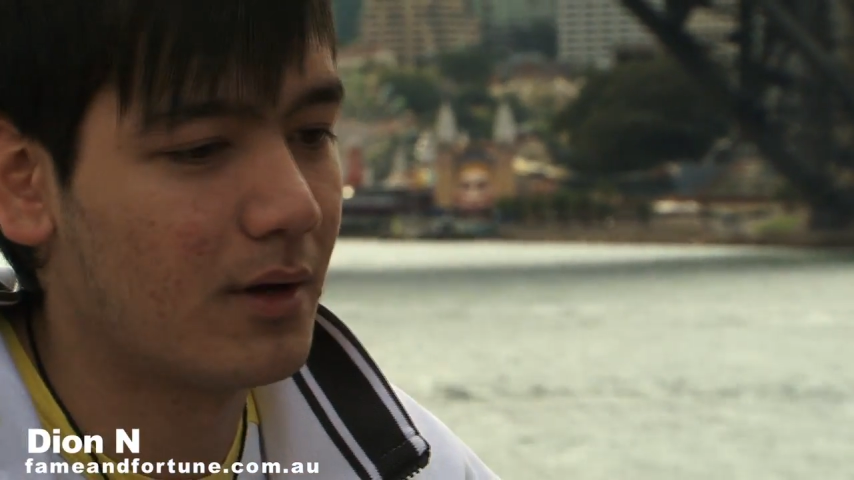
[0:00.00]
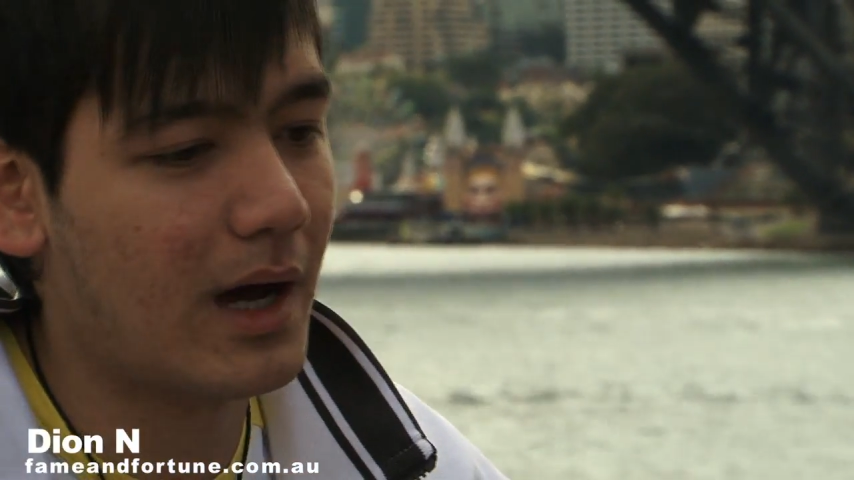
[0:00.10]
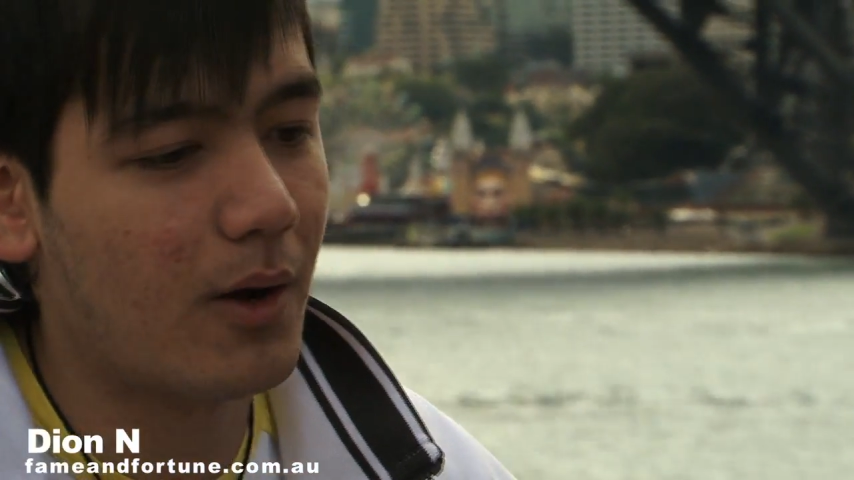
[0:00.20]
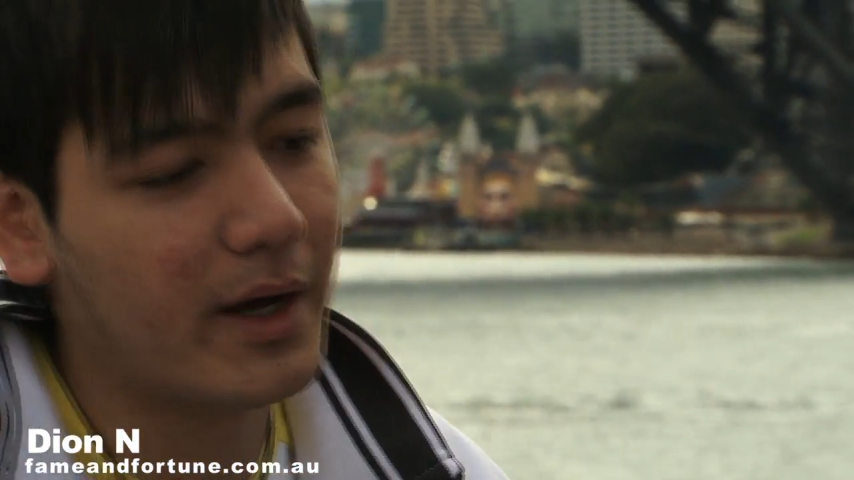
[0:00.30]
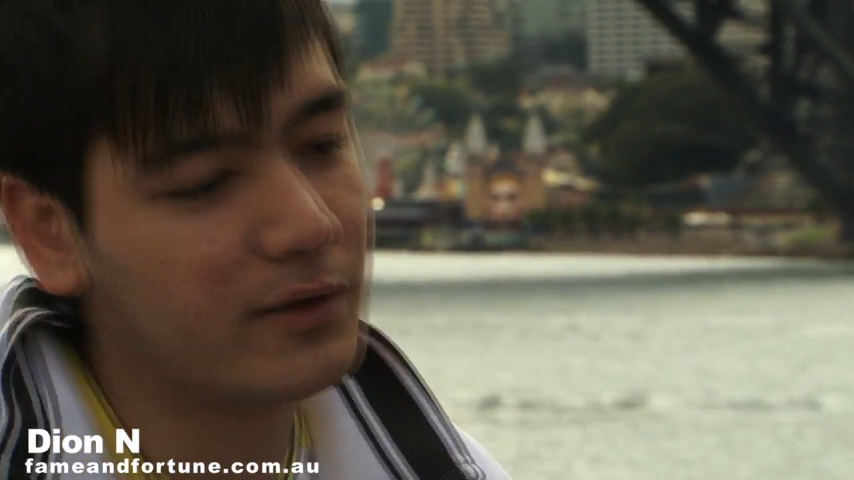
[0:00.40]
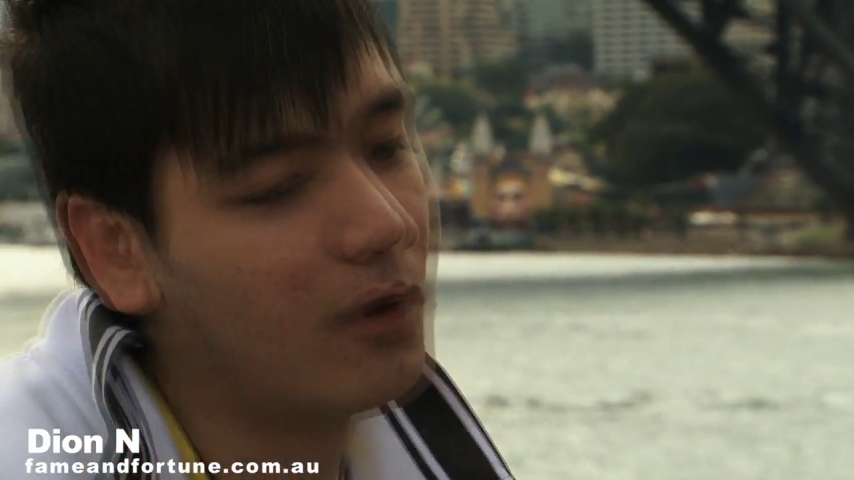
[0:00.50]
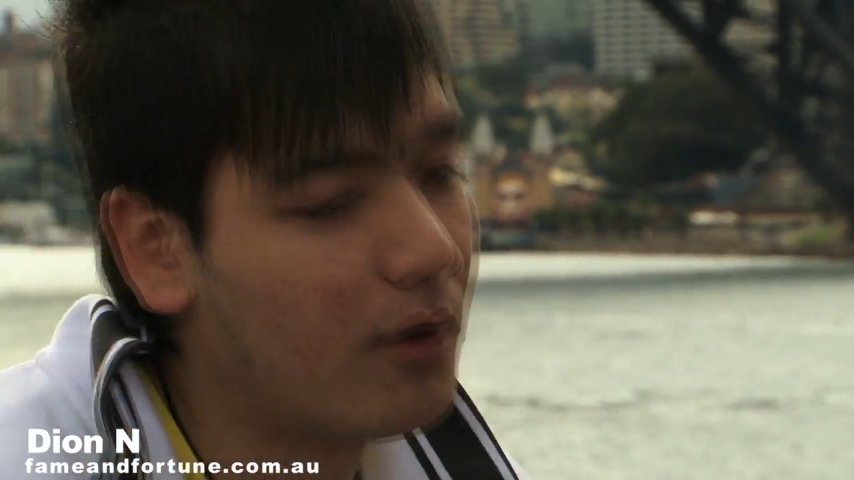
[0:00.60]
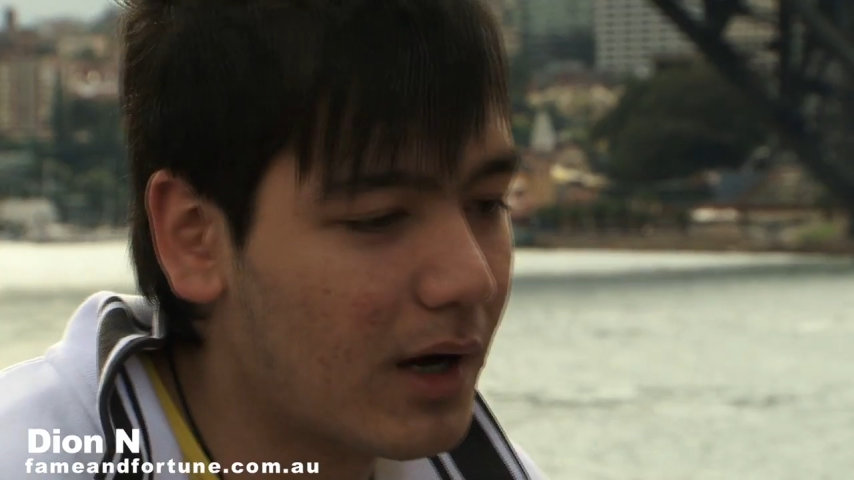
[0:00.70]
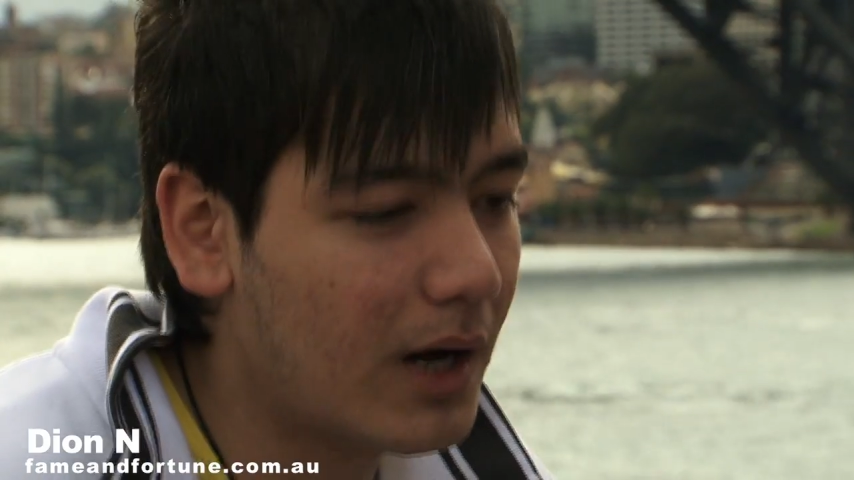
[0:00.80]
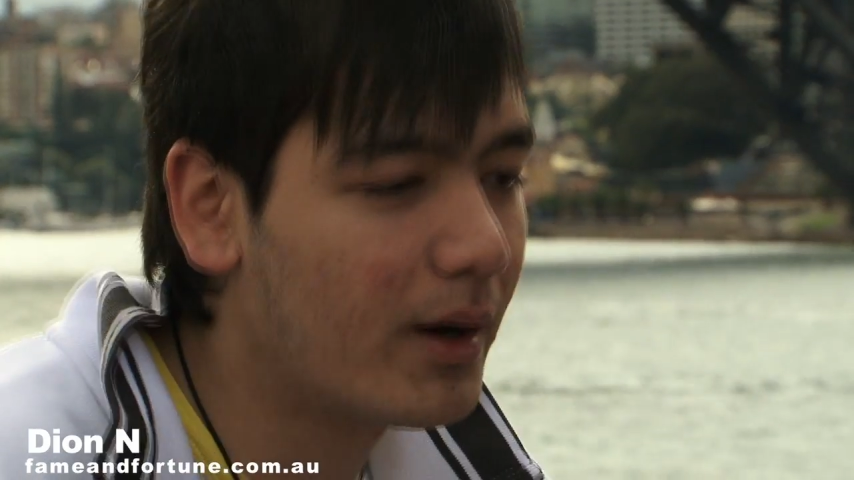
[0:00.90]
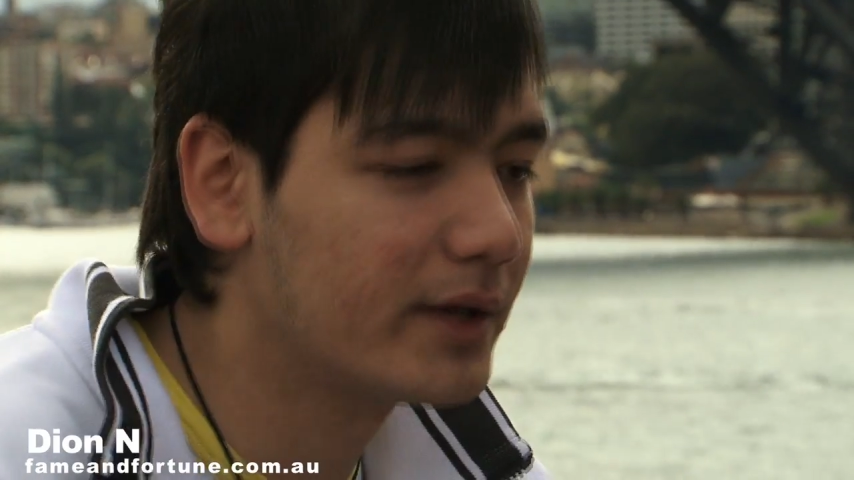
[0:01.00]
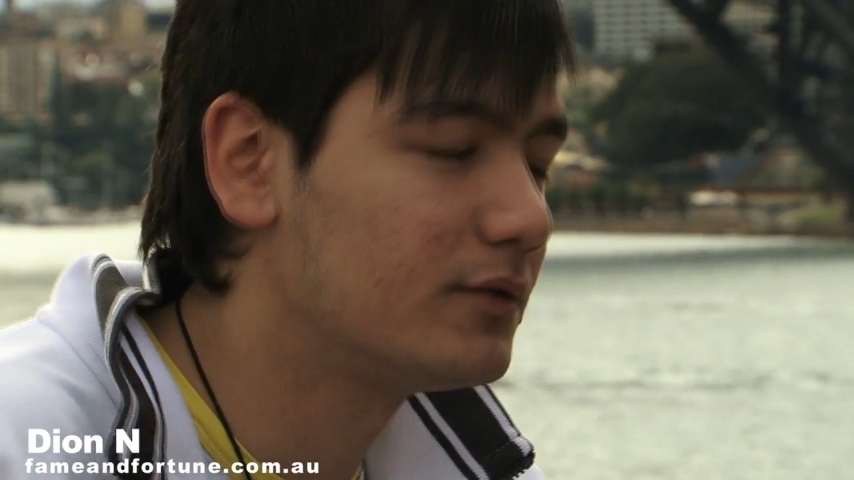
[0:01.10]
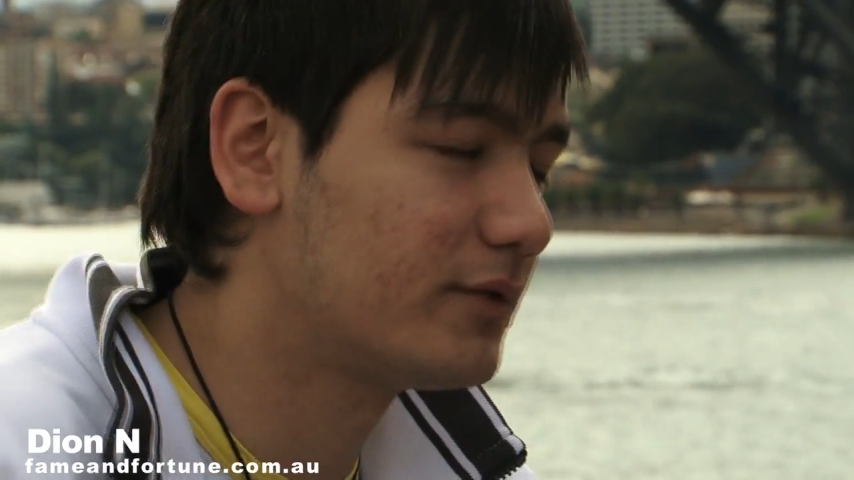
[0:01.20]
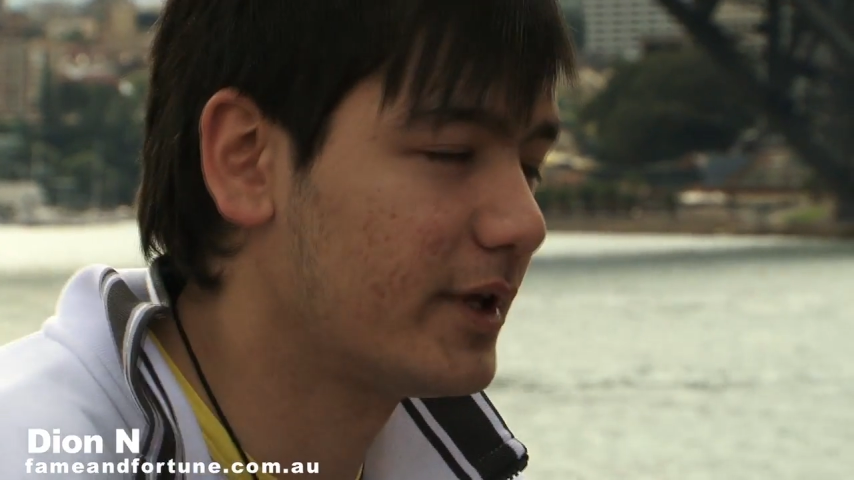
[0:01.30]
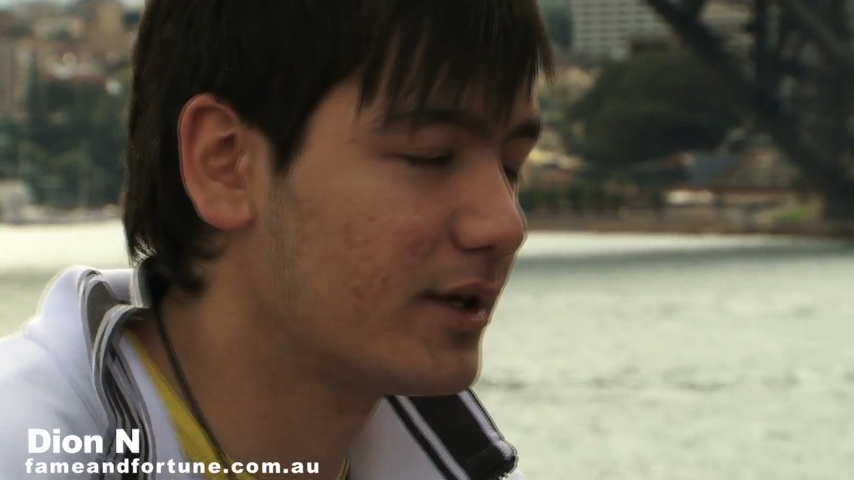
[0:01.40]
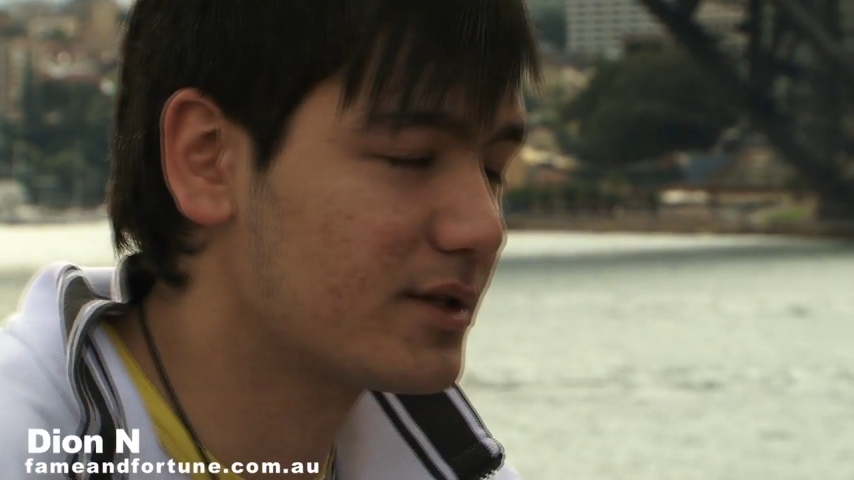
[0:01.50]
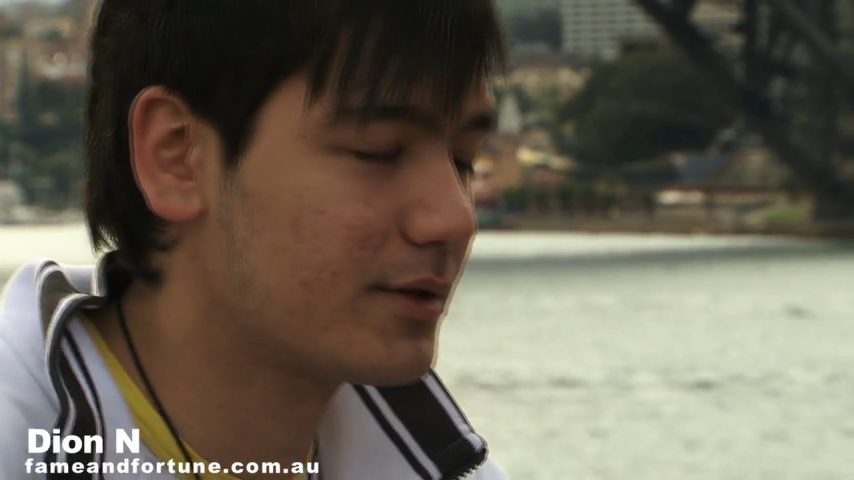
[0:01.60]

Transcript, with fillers: how I talk, how I do things.